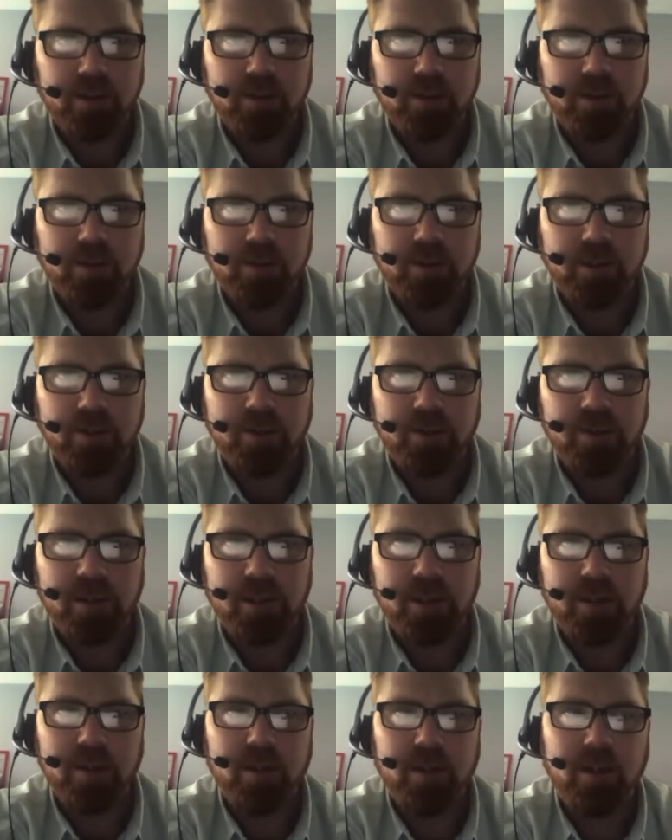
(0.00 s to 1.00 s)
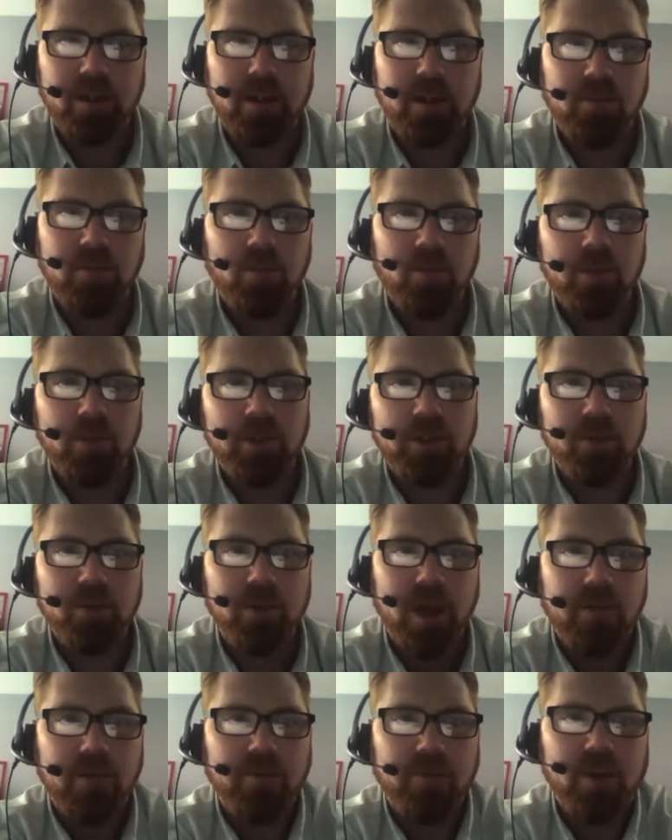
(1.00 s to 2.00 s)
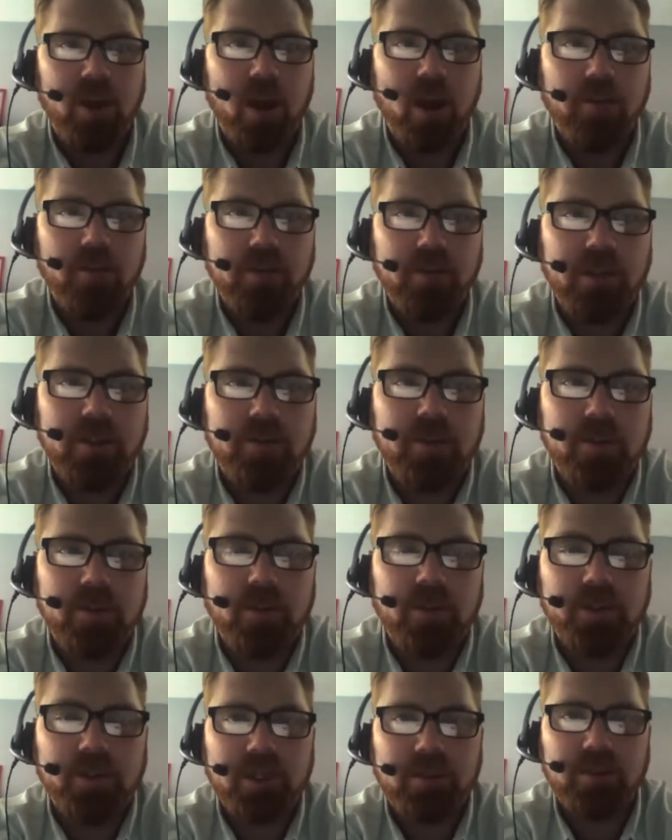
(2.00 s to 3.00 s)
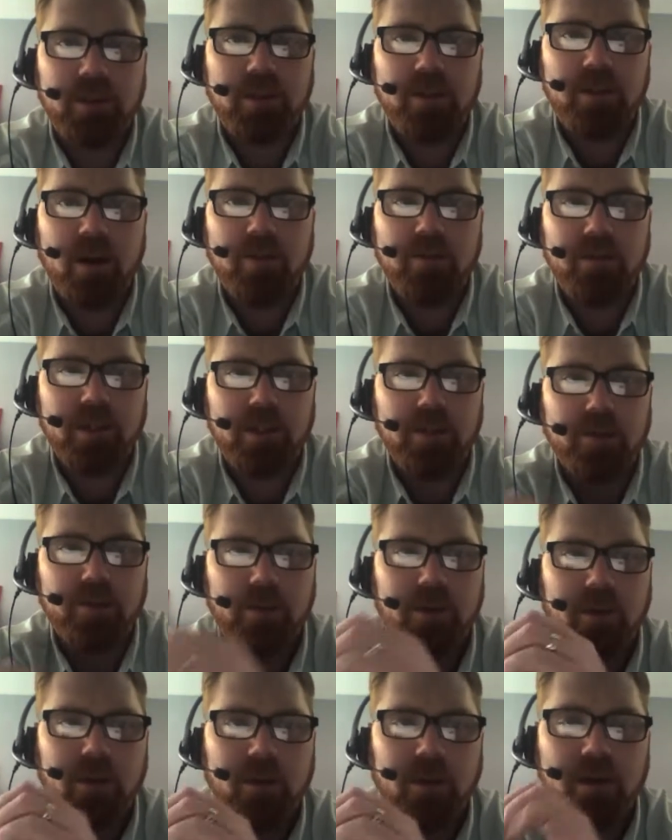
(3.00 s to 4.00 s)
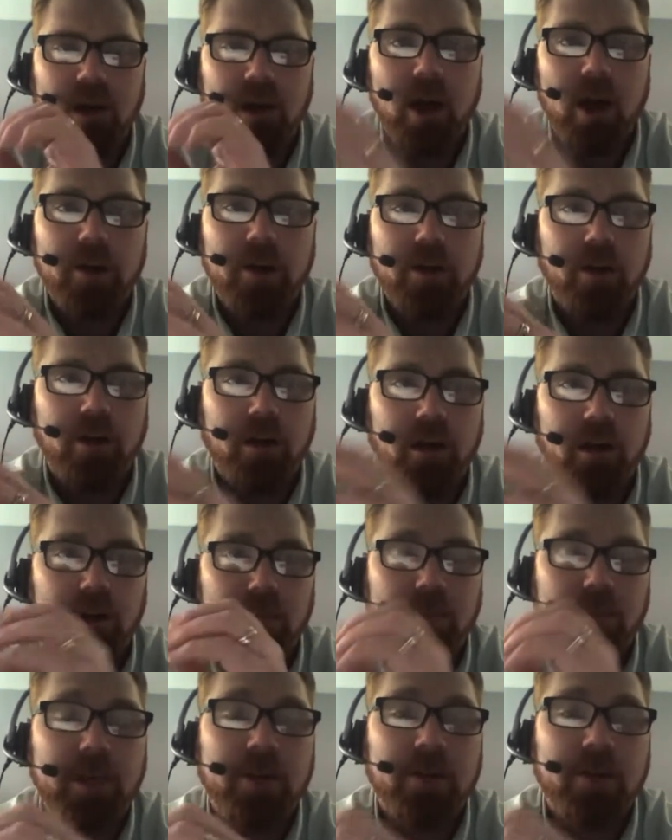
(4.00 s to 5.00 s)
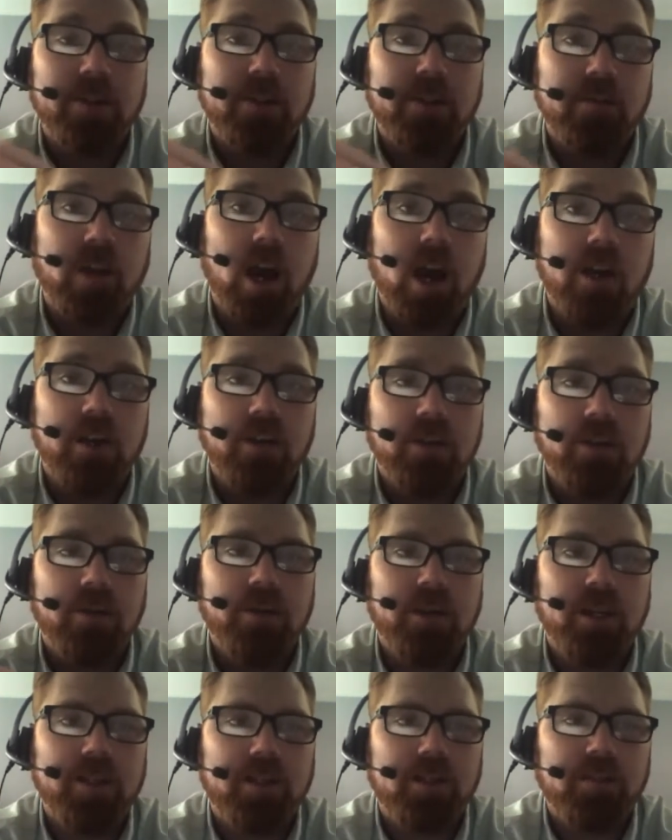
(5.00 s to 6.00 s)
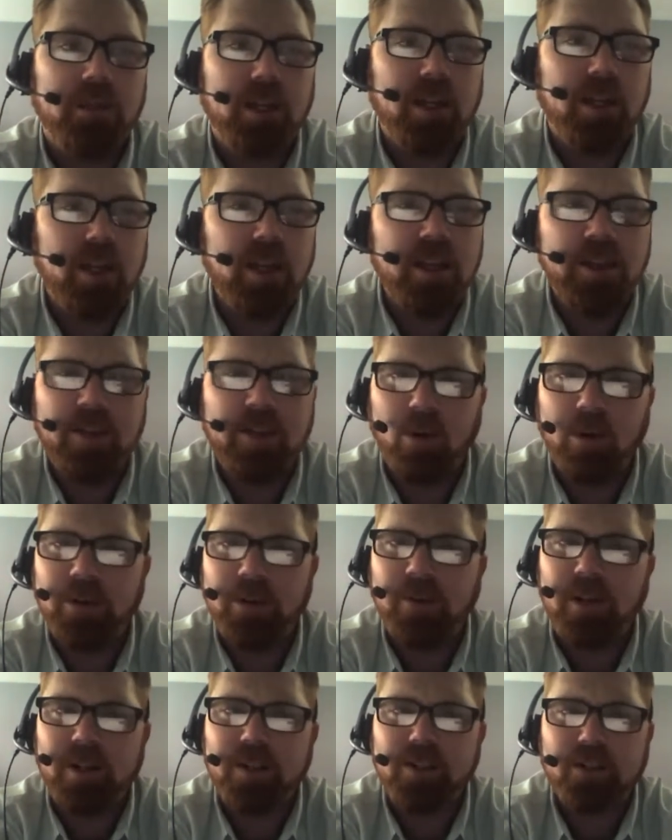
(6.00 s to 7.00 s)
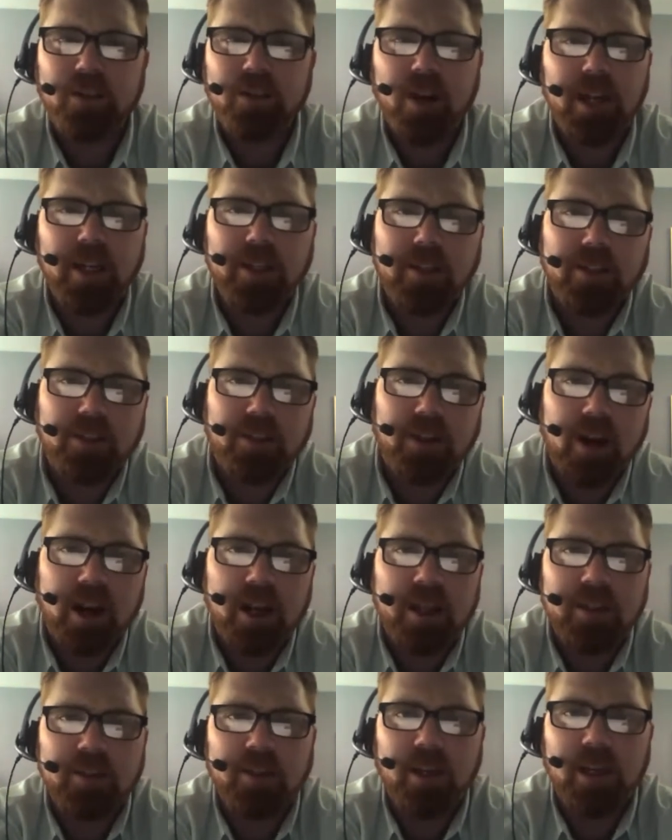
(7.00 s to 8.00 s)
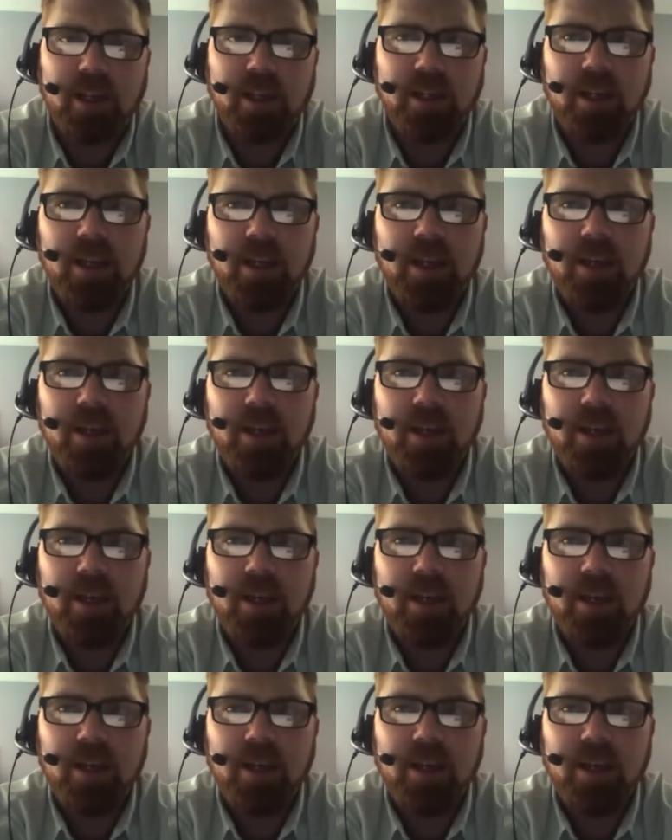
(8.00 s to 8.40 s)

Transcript: such that when we do have theophanies in the Old Testament, theophany is when uh, God, uh, an appearance of God in the Old Testament, they're always very strange, right? It's like,